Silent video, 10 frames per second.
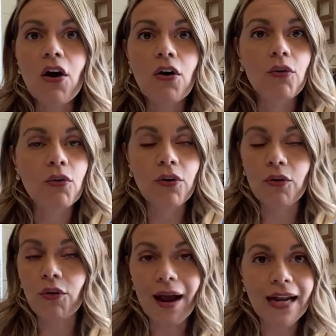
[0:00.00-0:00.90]

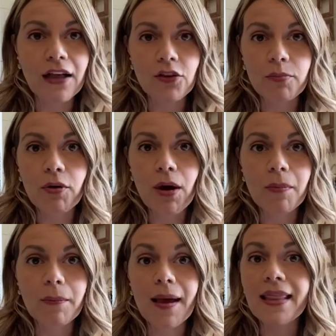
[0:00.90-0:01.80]
or any other
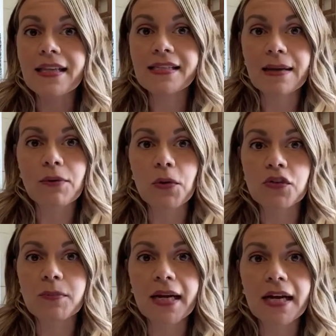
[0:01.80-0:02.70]
problem. And the same goes
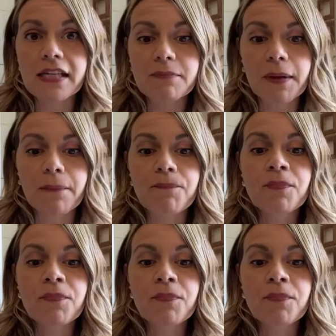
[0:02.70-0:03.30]
for my husband.